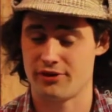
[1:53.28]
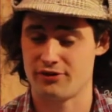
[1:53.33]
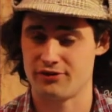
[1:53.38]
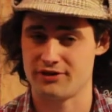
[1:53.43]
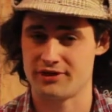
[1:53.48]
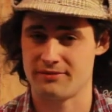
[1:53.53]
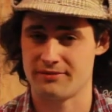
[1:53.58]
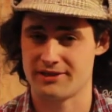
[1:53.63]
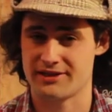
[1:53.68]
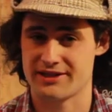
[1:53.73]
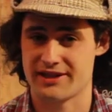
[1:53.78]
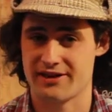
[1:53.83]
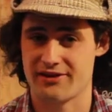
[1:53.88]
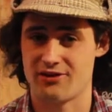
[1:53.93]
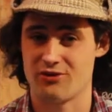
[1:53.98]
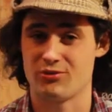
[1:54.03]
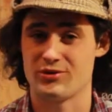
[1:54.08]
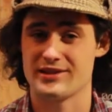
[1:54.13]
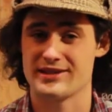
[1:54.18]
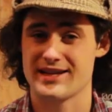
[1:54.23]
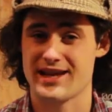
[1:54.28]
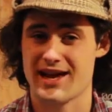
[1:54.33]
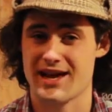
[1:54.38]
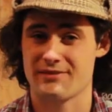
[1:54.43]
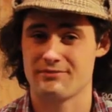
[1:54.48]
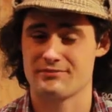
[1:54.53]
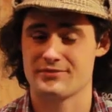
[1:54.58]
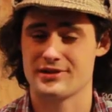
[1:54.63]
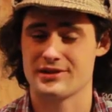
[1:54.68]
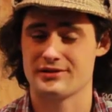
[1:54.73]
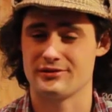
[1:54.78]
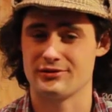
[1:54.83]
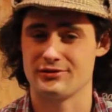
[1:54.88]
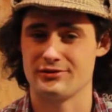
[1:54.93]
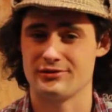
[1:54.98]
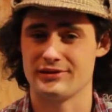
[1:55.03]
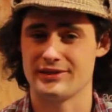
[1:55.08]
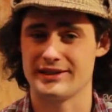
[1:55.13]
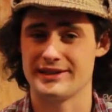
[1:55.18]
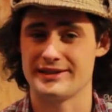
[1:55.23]
Roberto Di Matteo, was
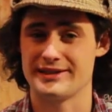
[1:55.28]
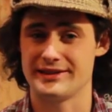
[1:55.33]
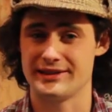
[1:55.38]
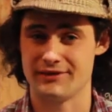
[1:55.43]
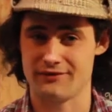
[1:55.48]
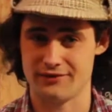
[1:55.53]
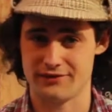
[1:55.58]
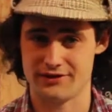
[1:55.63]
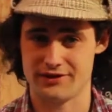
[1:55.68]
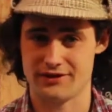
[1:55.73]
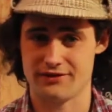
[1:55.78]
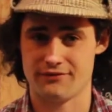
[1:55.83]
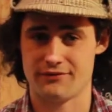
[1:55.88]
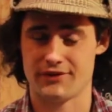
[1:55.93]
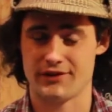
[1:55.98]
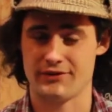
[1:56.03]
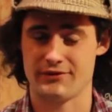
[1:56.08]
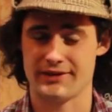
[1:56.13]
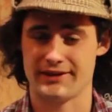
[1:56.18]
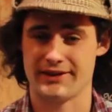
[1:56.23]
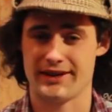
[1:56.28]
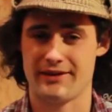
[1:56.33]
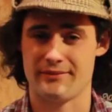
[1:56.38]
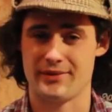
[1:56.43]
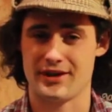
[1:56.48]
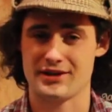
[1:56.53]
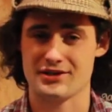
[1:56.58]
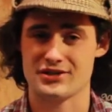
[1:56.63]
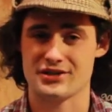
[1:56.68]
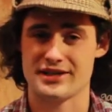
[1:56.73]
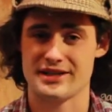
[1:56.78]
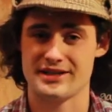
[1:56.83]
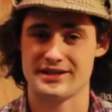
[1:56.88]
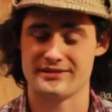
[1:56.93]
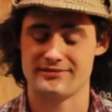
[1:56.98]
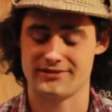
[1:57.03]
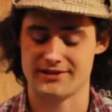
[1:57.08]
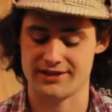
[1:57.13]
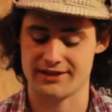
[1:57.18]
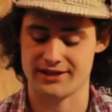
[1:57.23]
absolutely livid following that
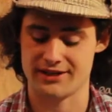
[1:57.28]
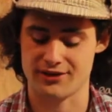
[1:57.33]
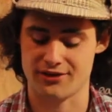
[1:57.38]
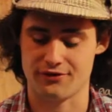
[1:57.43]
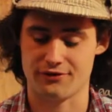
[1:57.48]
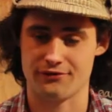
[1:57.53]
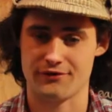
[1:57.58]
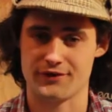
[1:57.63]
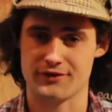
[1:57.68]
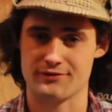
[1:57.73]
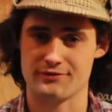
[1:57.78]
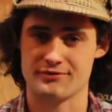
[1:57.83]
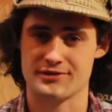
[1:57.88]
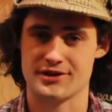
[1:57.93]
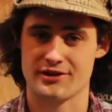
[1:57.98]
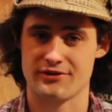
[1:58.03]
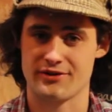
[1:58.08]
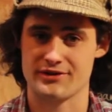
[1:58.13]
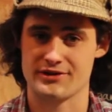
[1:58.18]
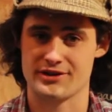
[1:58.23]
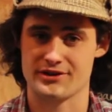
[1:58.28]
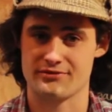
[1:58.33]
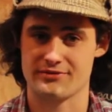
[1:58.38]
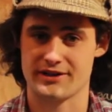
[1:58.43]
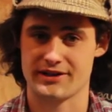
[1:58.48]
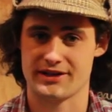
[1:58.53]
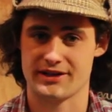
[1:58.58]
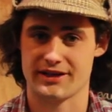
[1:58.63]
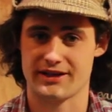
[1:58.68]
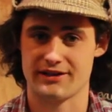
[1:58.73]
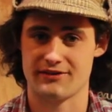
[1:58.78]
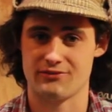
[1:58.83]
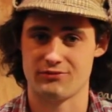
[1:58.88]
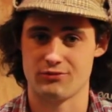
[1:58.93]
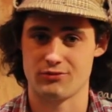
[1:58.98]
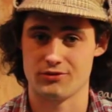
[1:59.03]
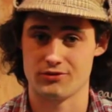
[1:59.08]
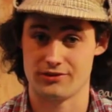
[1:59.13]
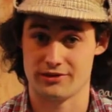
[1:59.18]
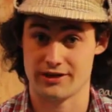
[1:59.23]
match. He did not feel Torres' red
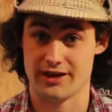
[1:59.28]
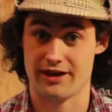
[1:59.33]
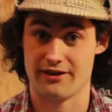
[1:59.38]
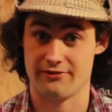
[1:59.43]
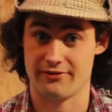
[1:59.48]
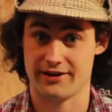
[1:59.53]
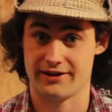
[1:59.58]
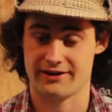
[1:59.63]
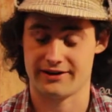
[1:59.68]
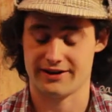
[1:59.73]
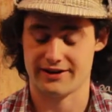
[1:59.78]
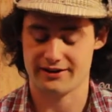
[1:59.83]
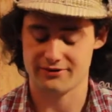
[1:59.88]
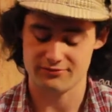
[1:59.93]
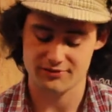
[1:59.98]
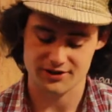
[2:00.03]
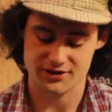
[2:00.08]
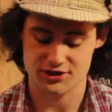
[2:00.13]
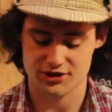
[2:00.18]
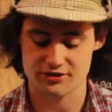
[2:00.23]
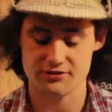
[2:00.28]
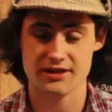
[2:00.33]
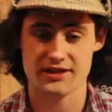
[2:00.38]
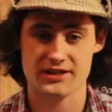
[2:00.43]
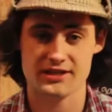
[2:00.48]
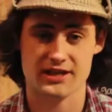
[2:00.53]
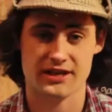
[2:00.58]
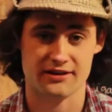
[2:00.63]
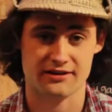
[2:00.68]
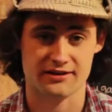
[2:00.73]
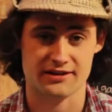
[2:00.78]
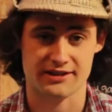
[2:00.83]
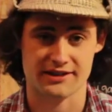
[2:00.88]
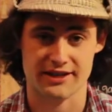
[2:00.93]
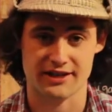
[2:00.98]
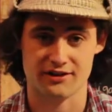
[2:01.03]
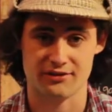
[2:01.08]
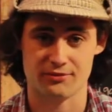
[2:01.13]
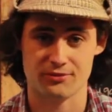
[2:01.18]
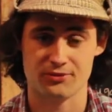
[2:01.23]
card was a red card, which is
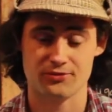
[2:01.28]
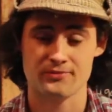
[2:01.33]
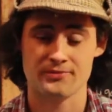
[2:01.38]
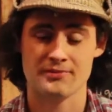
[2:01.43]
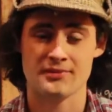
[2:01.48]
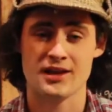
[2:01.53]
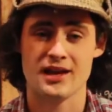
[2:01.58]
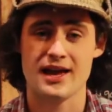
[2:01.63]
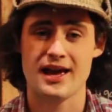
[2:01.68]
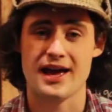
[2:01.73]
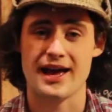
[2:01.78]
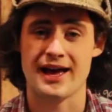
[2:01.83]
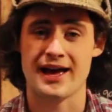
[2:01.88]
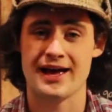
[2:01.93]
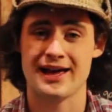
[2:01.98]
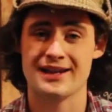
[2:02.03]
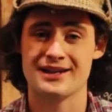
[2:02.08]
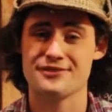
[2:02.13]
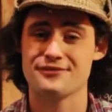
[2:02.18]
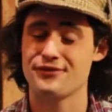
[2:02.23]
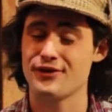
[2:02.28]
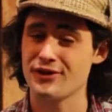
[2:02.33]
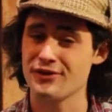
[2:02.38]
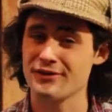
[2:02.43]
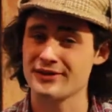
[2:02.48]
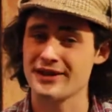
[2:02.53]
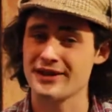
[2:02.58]
understandable. And